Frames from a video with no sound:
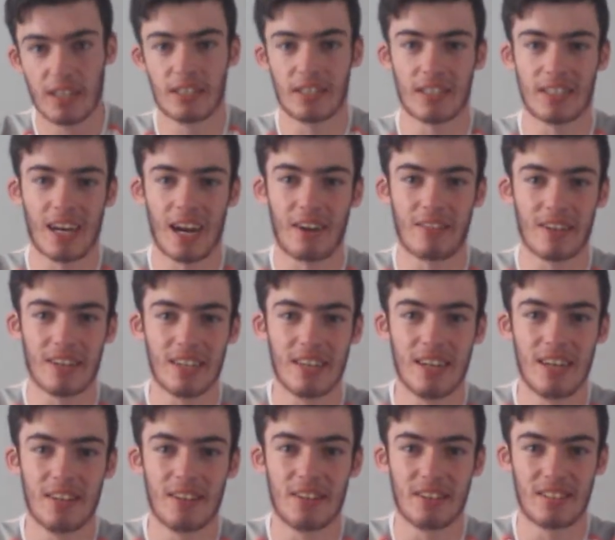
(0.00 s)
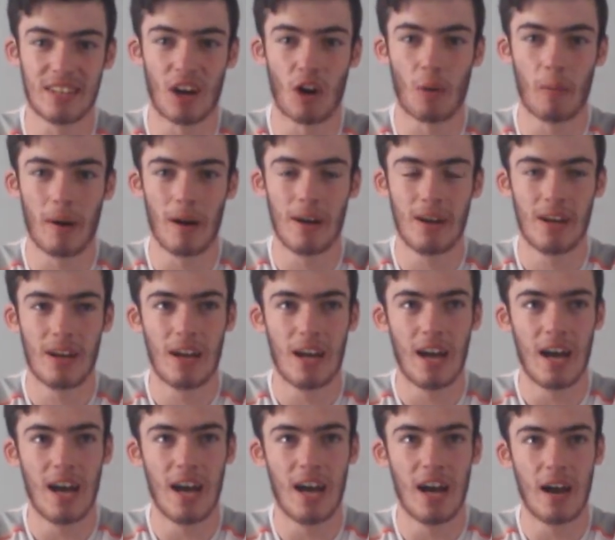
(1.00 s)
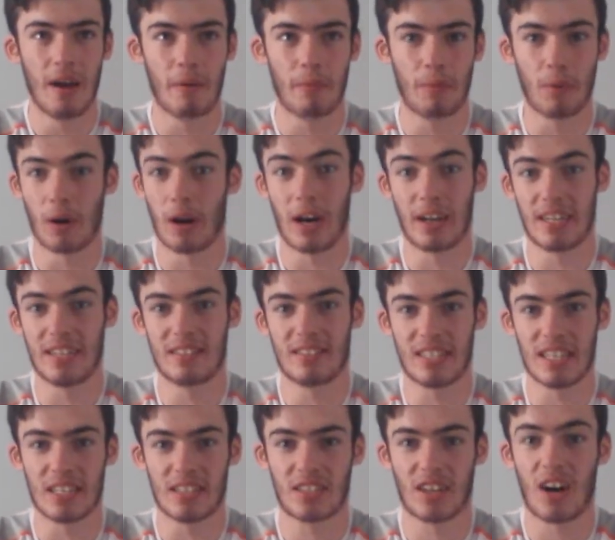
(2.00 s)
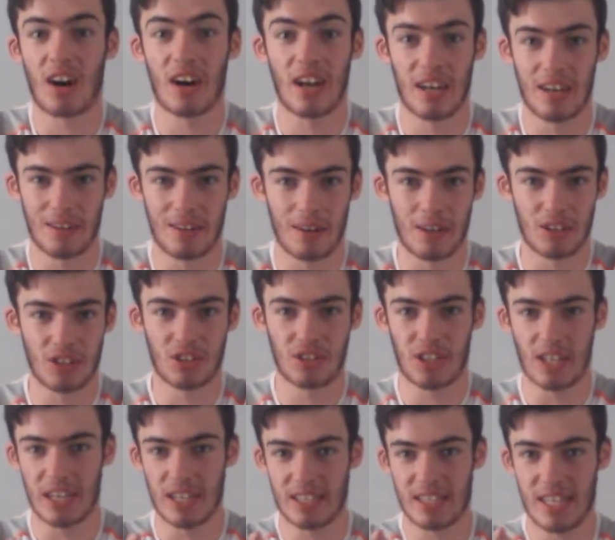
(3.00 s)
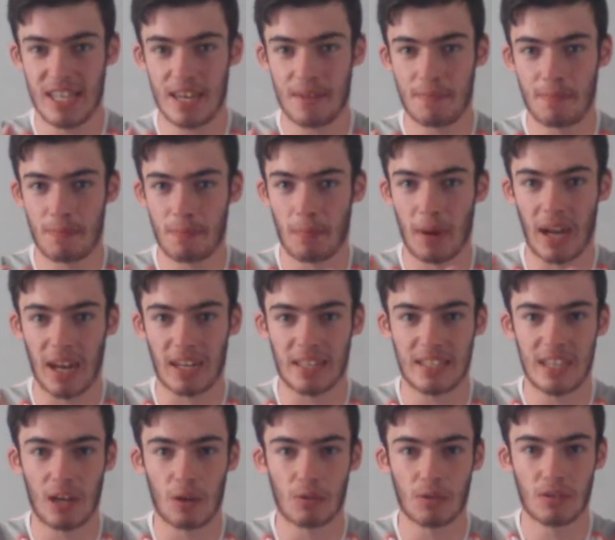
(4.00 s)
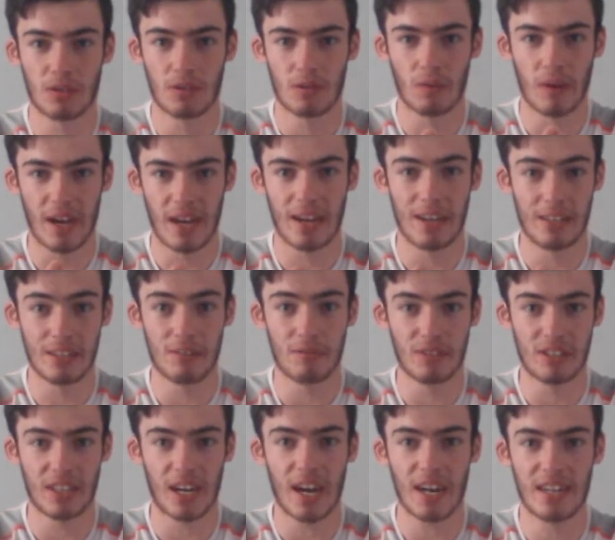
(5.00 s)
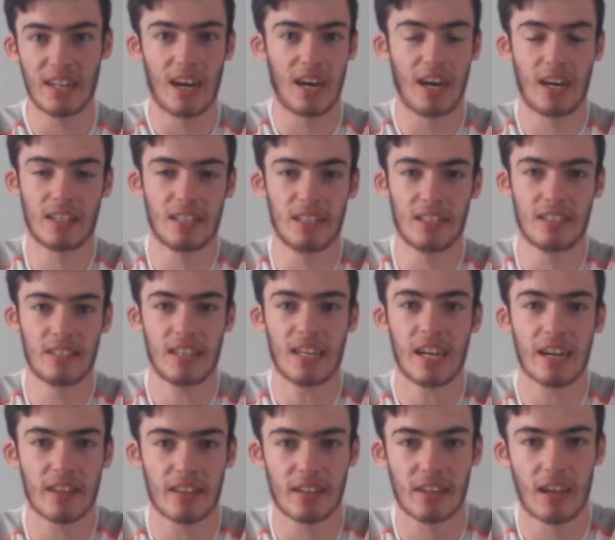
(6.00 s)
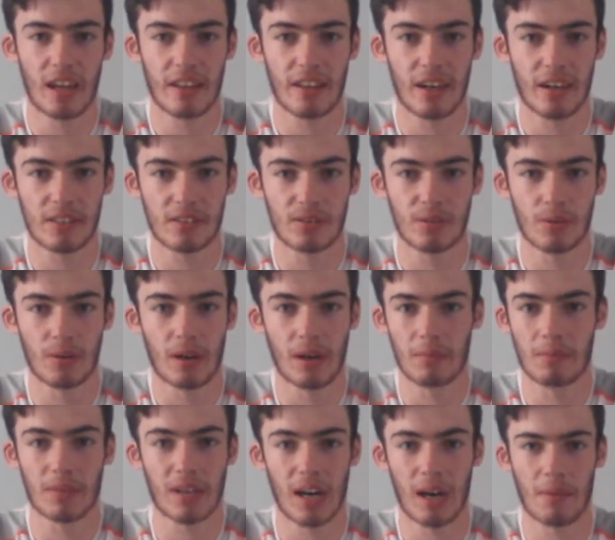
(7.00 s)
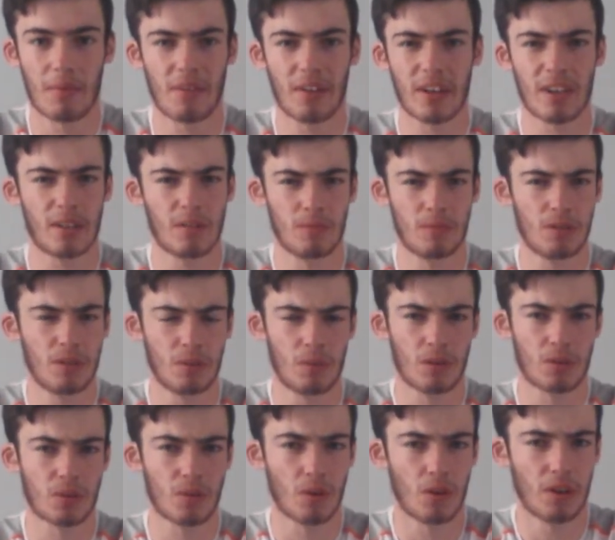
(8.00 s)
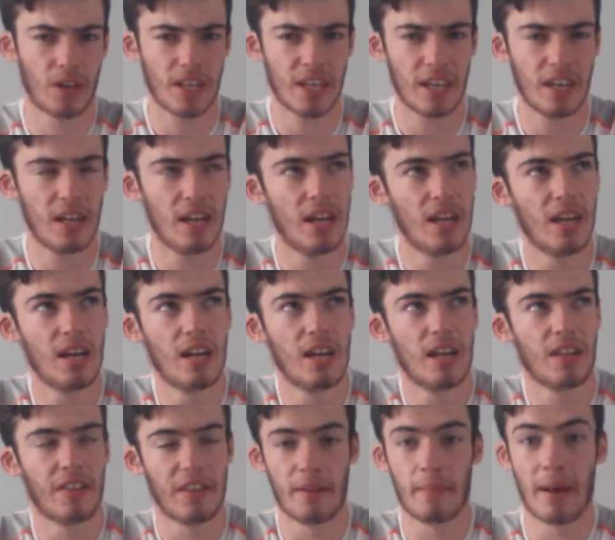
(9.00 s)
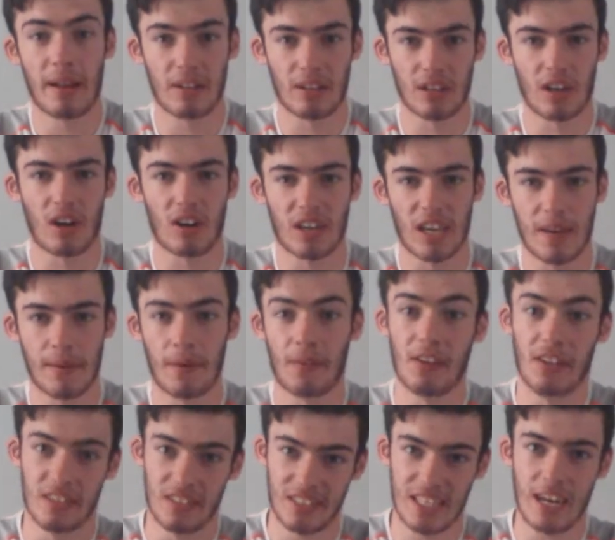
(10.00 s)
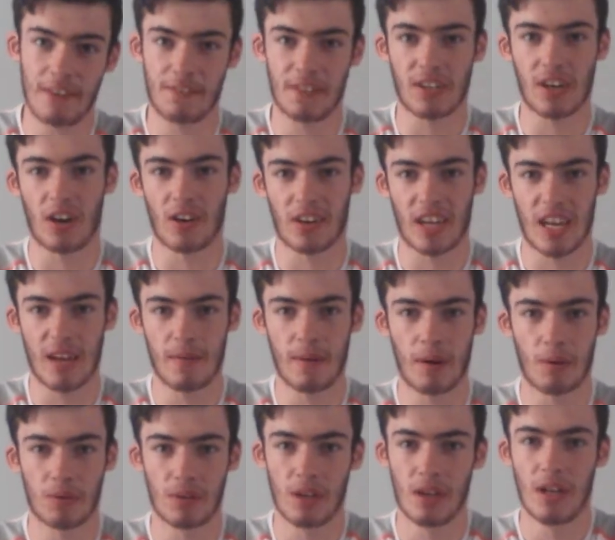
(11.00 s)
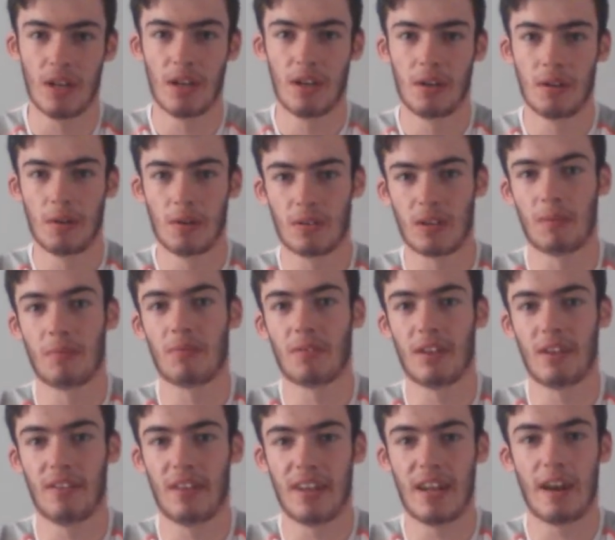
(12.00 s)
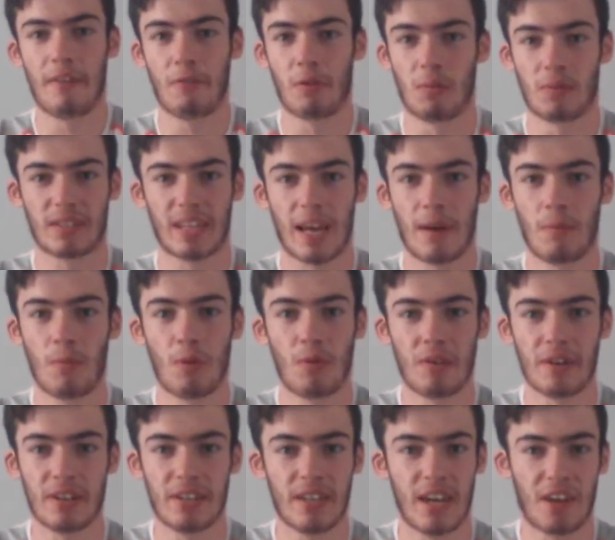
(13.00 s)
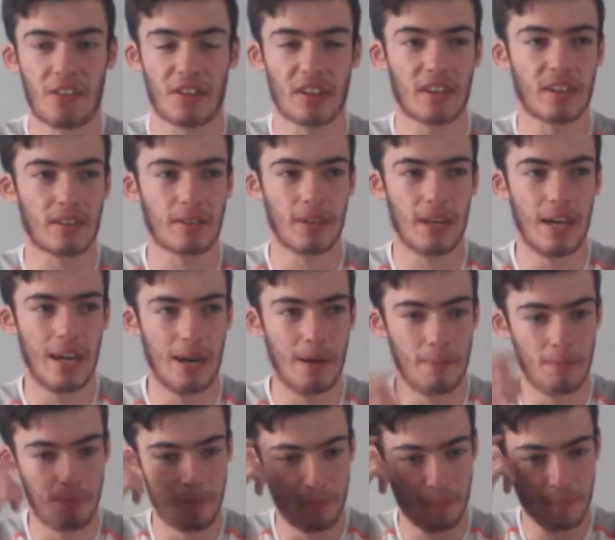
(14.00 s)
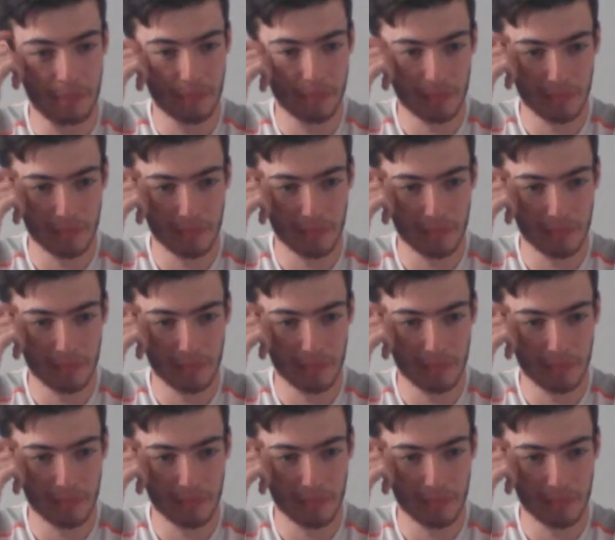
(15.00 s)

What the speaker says: to carry the Sauber. But I didn't see his car. I just seen his name blanked out where he retired. Now I didn't see anything like that, so I'm thinking, what's going on here? Then the medical car came out. Then the safety car came out. And then everyone was getting worried. I think Martin